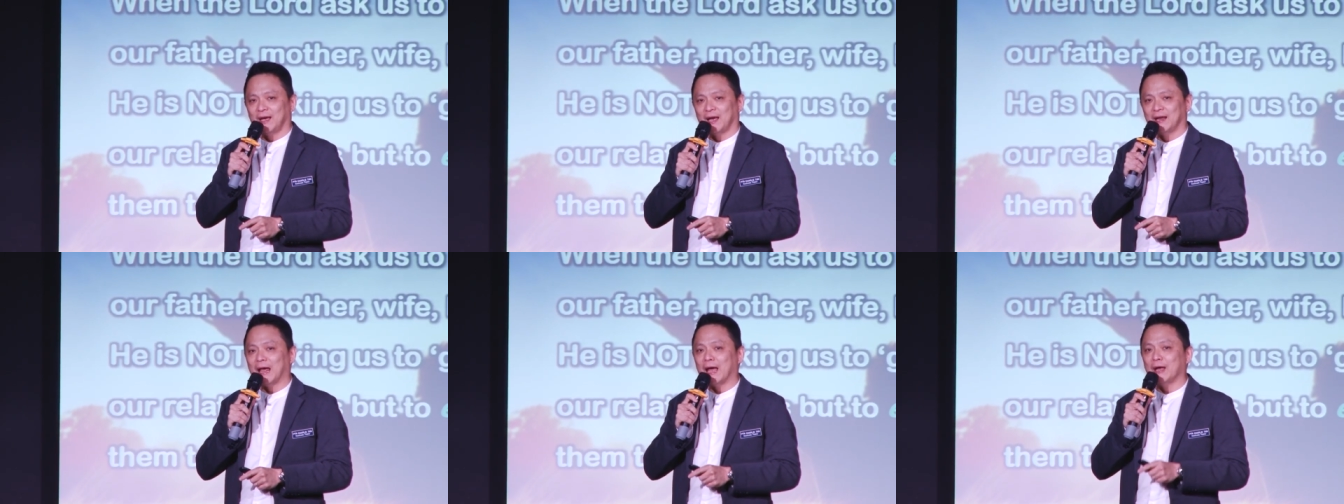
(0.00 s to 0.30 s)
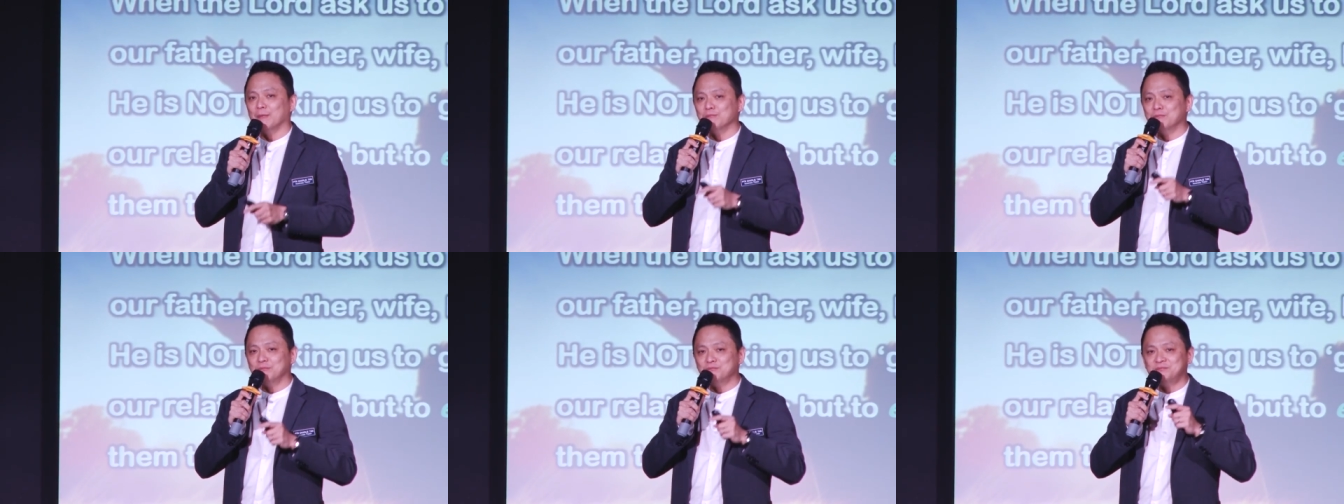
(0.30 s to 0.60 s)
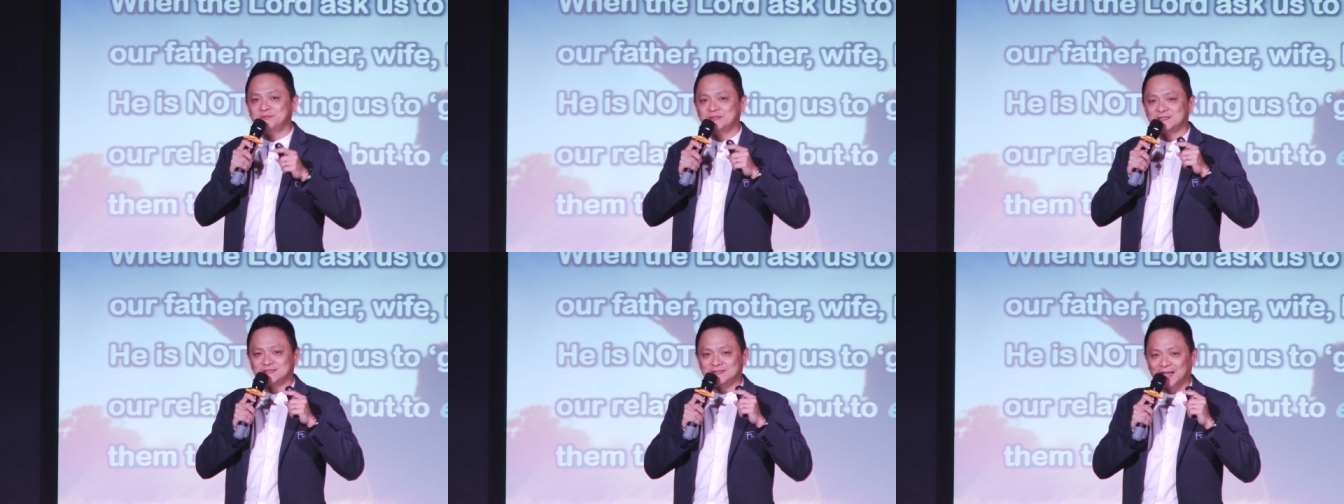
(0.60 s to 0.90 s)
And
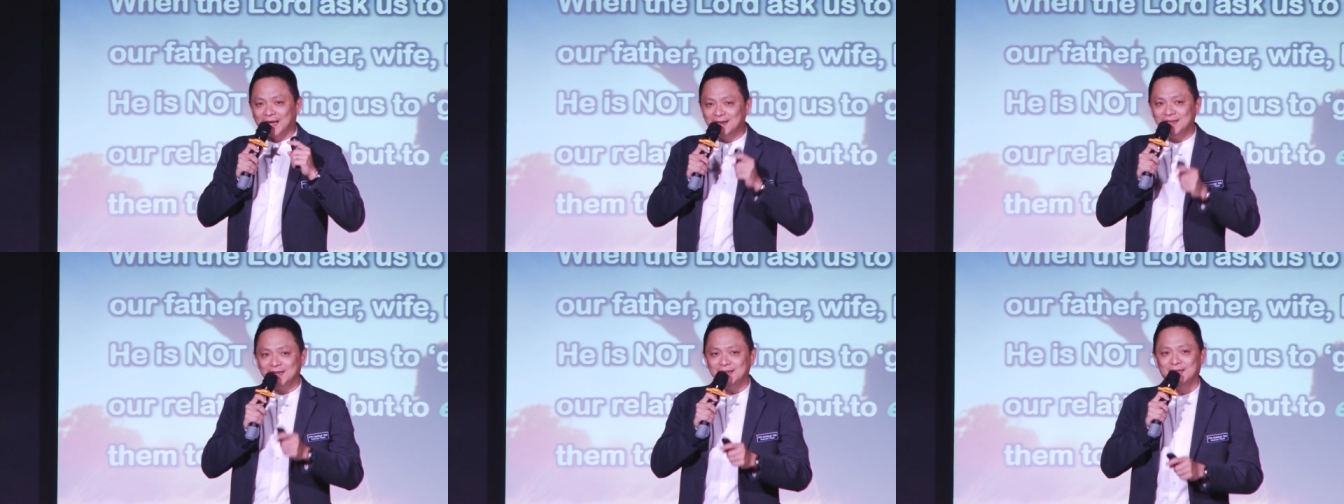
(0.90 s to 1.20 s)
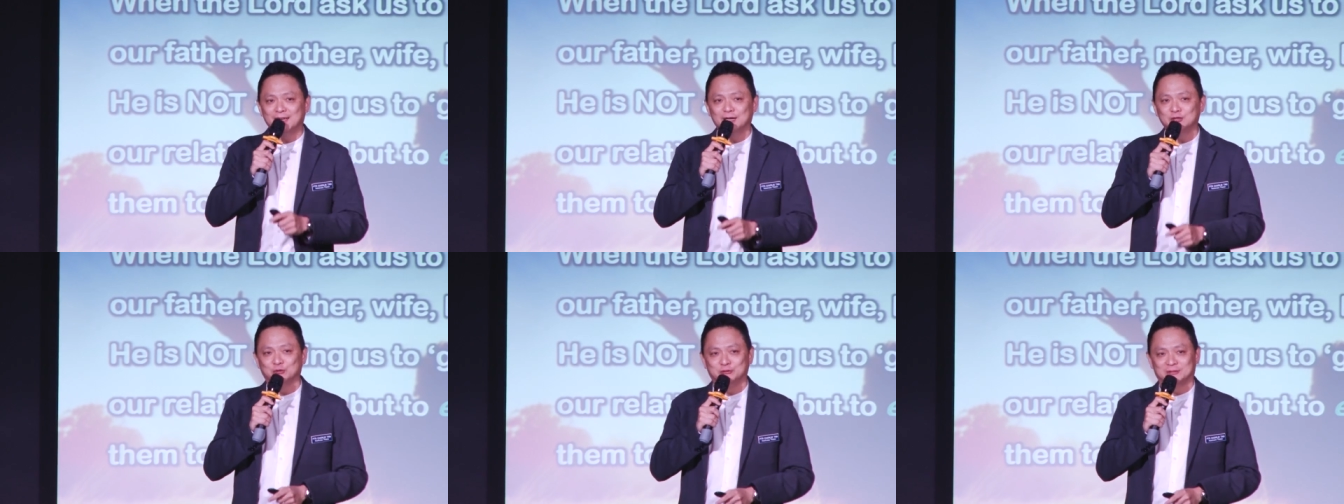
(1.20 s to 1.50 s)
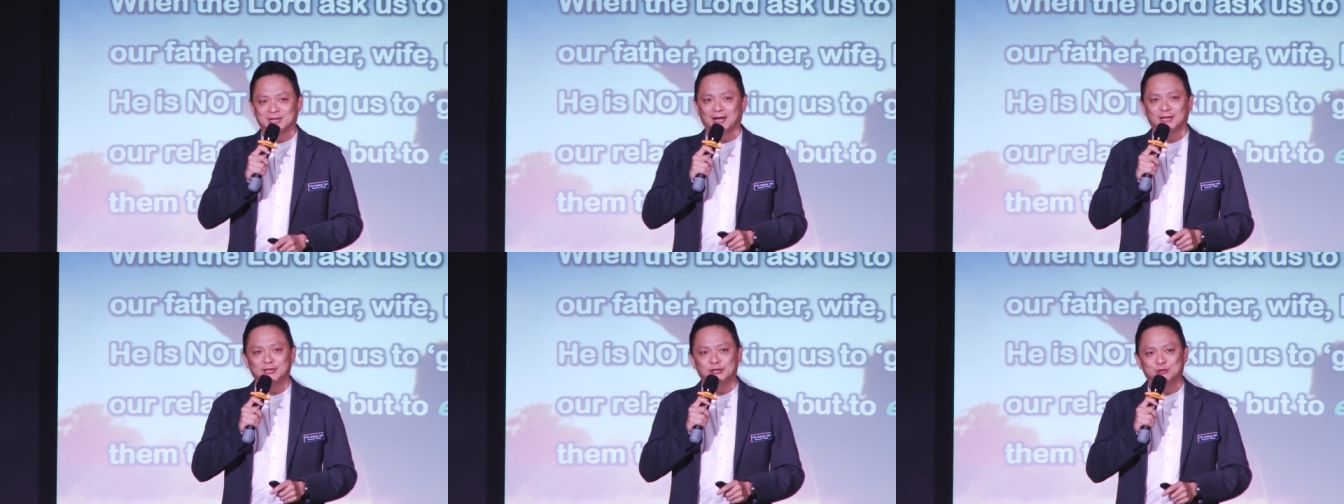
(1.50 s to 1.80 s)
I'm standing here to
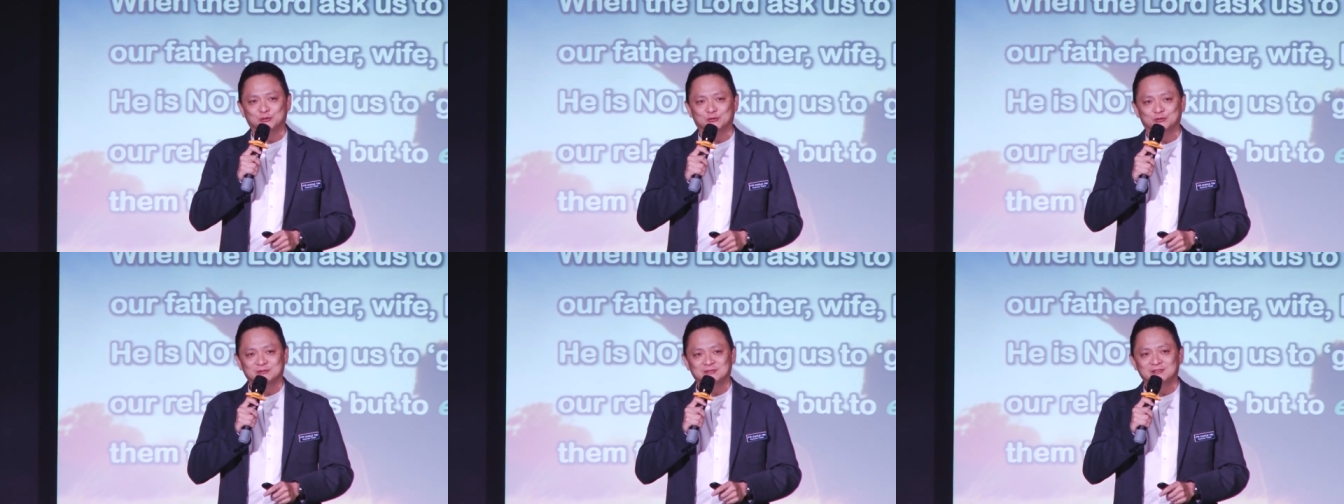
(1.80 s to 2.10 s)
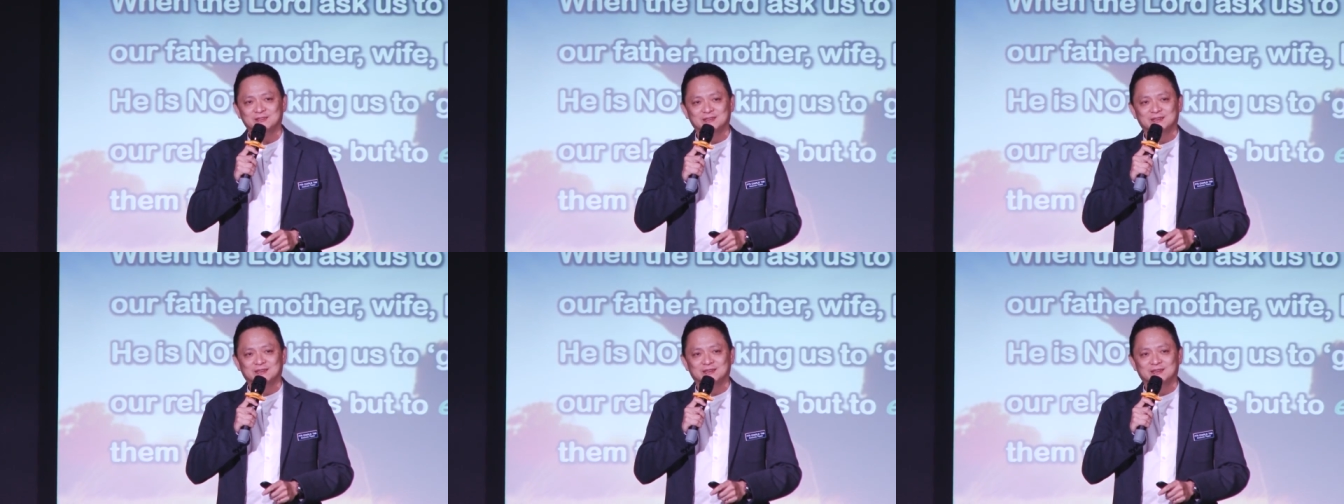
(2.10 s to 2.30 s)
tell you,